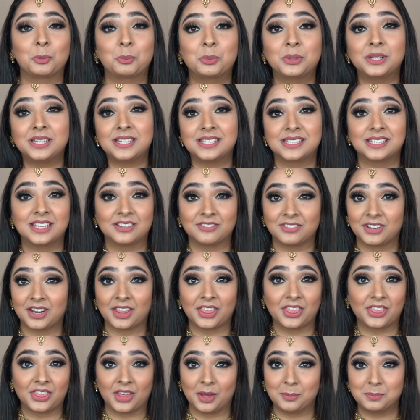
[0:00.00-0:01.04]
please give it a
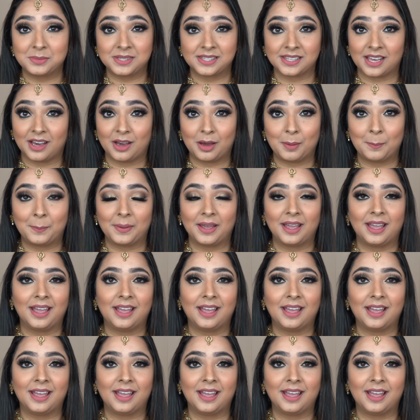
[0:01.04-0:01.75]
thumbs up.